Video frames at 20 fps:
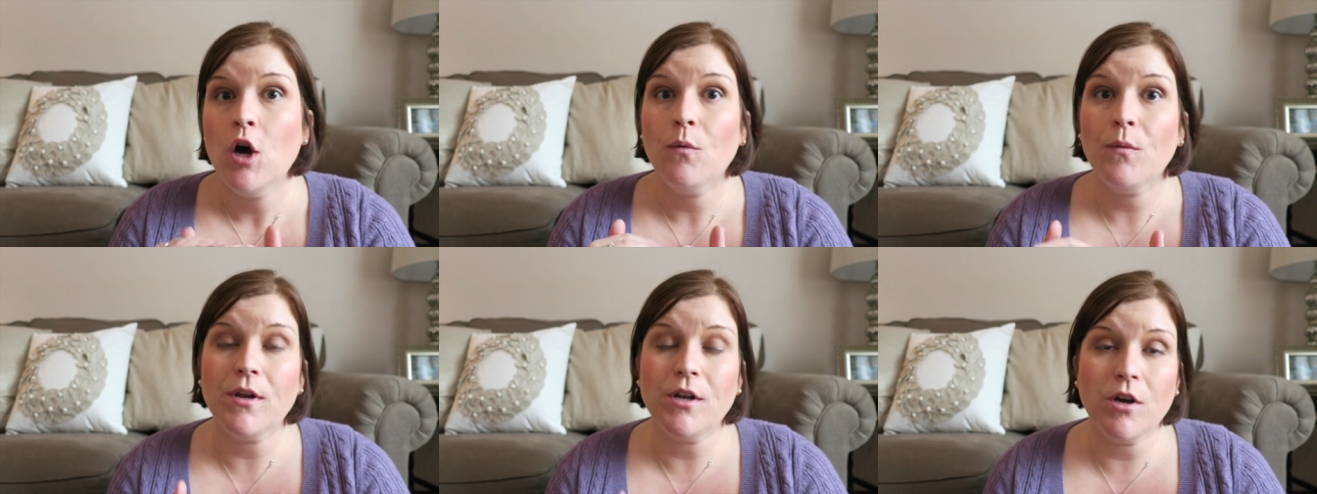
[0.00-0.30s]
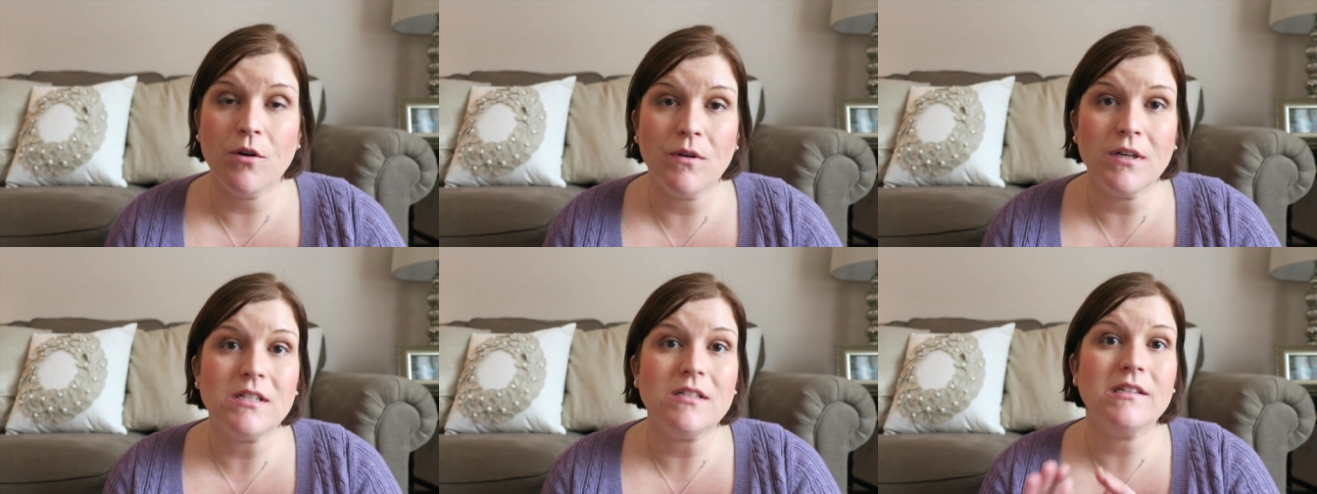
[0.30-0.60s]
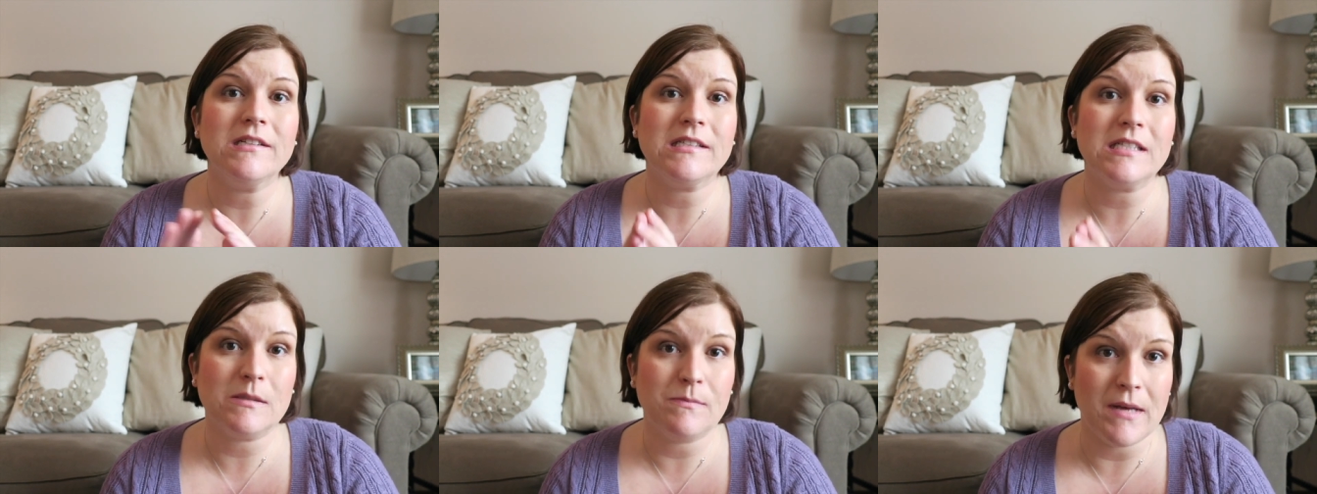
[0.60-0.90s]
We know what
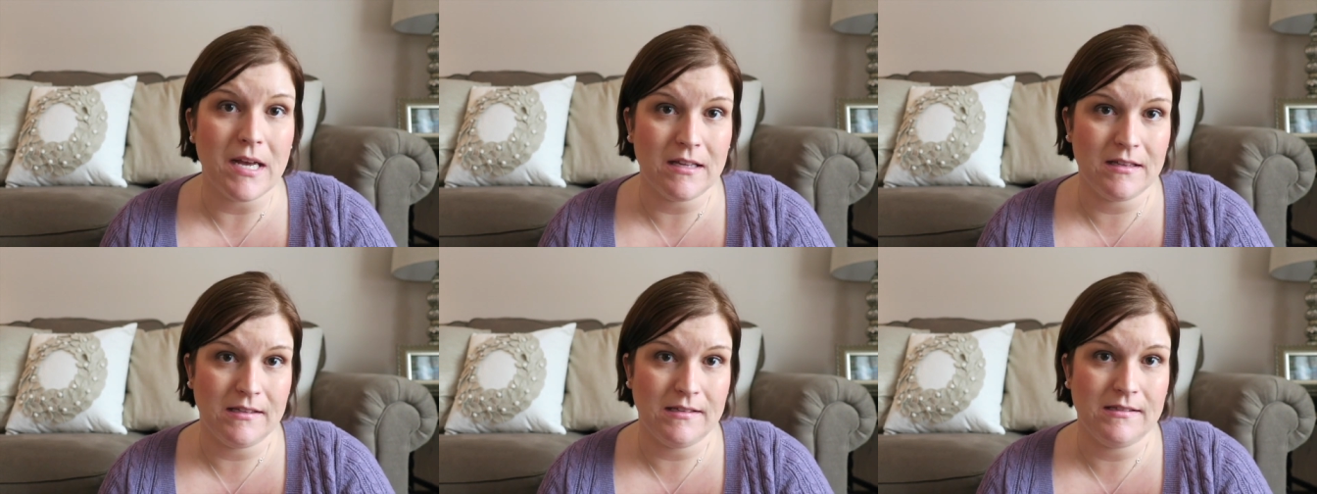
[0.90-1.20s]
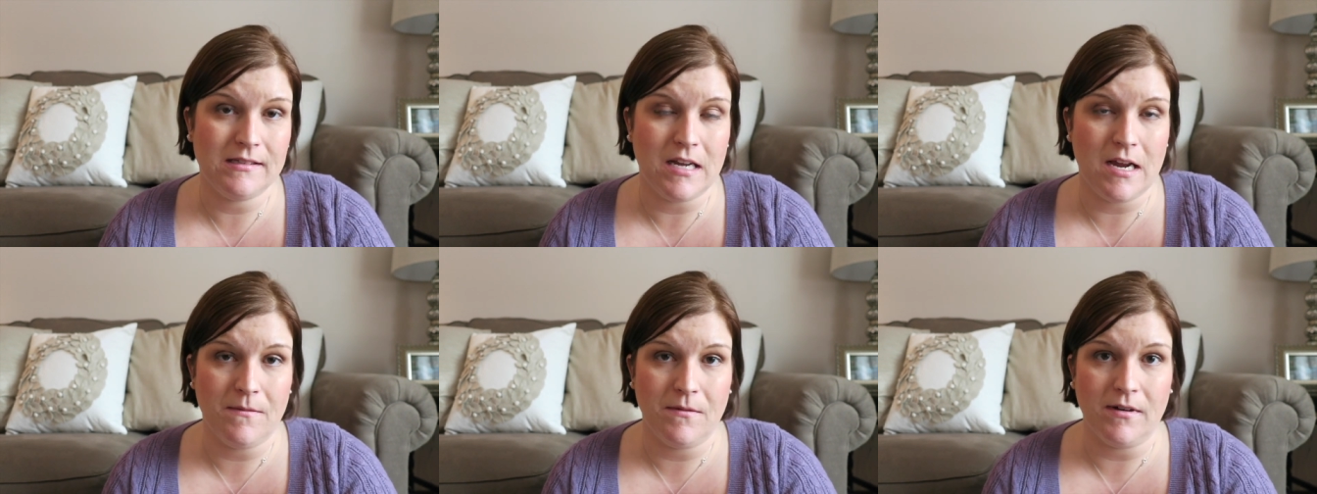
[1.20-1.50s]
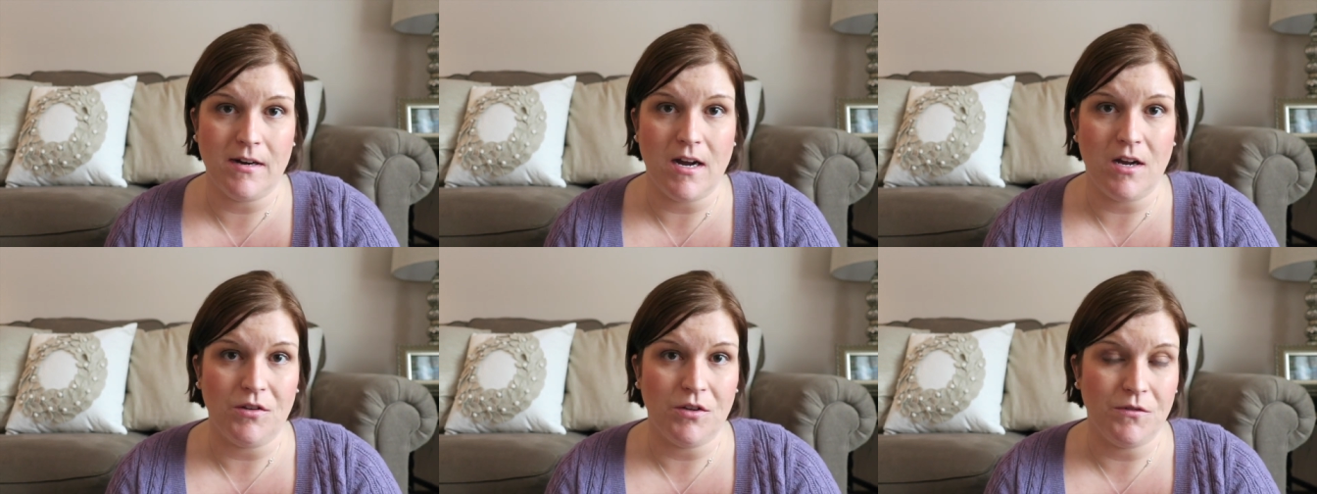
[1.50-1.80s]
to expect this time
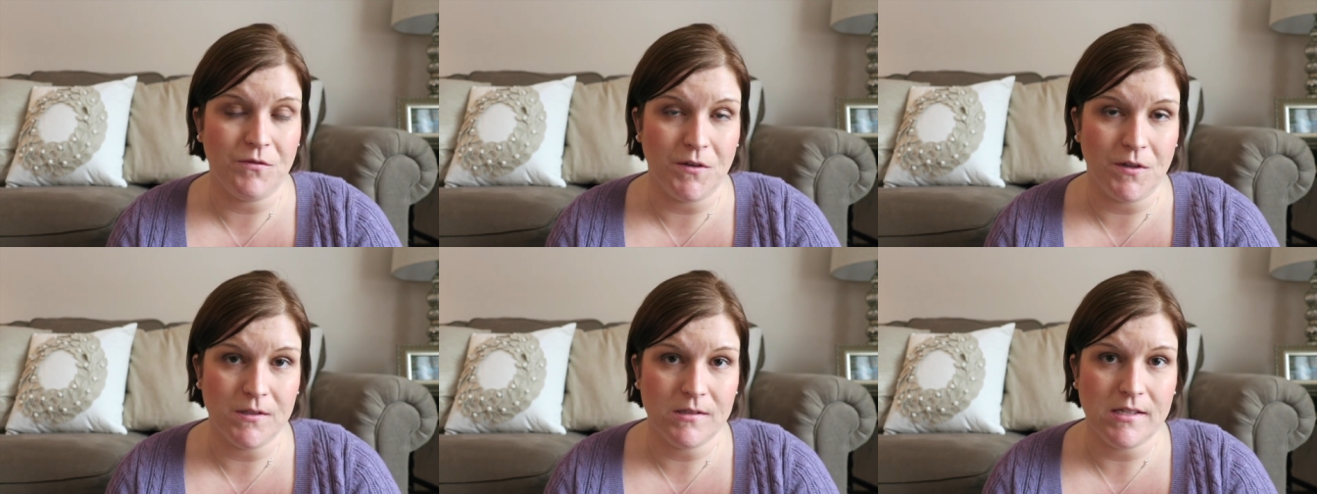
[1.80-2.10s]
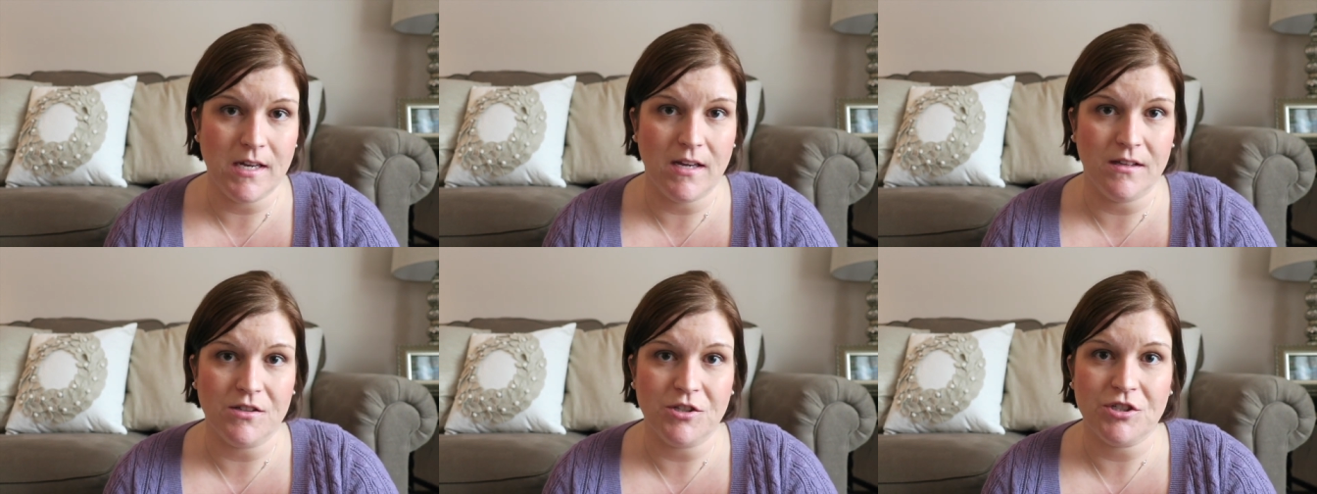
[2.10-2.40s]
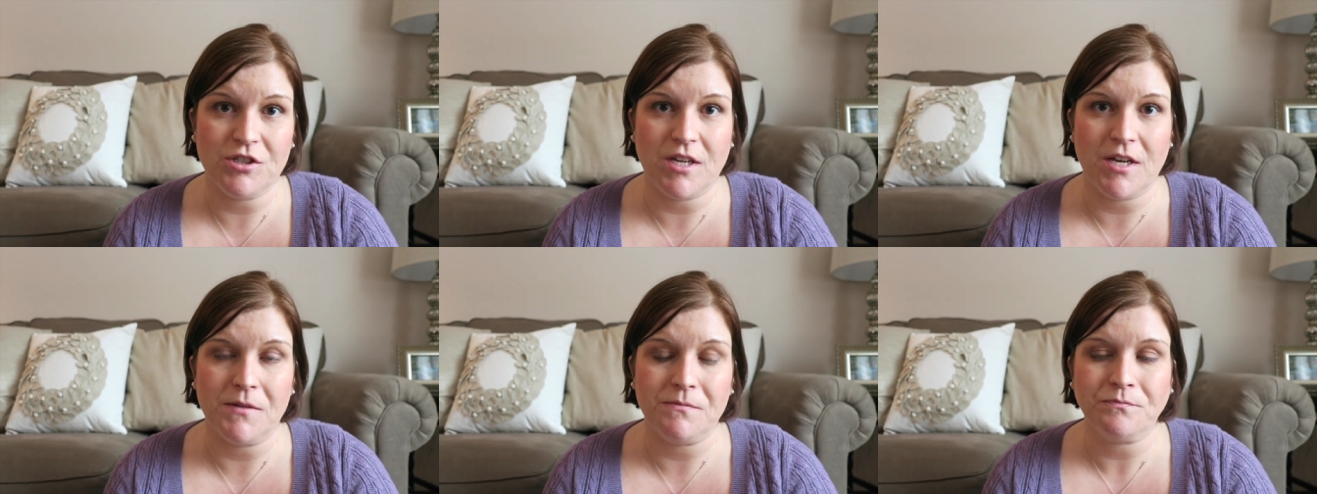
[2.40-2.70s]
around, the first day on the
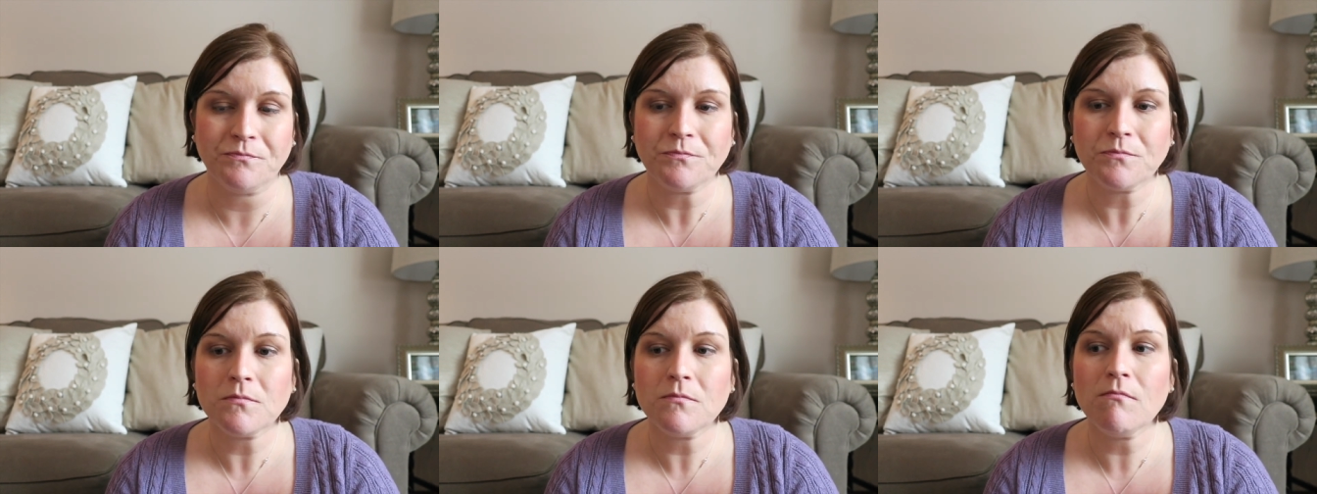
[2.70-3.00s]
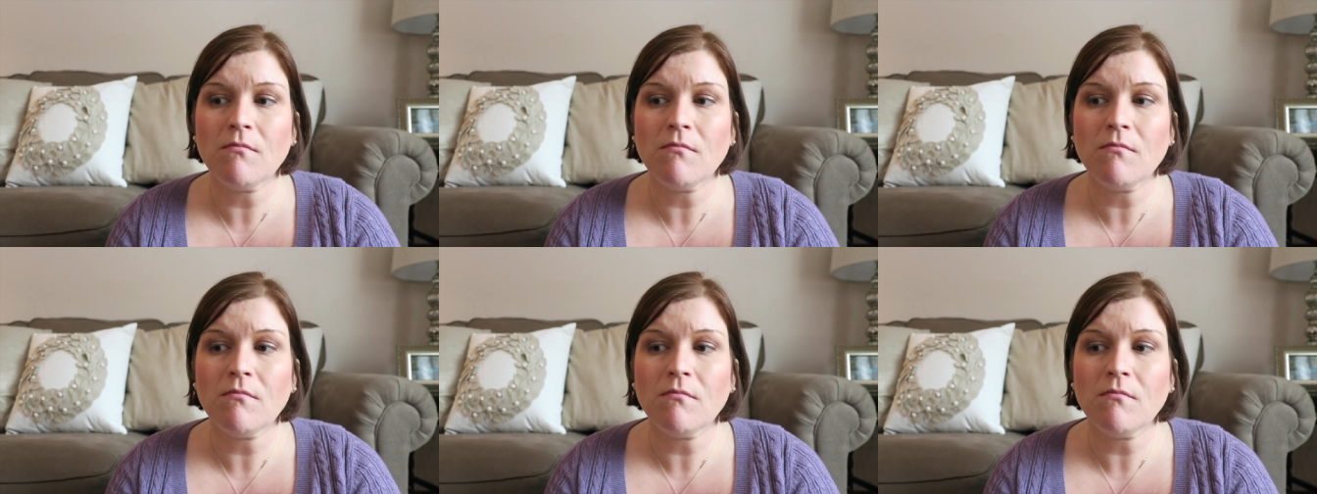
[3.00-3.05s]
ship.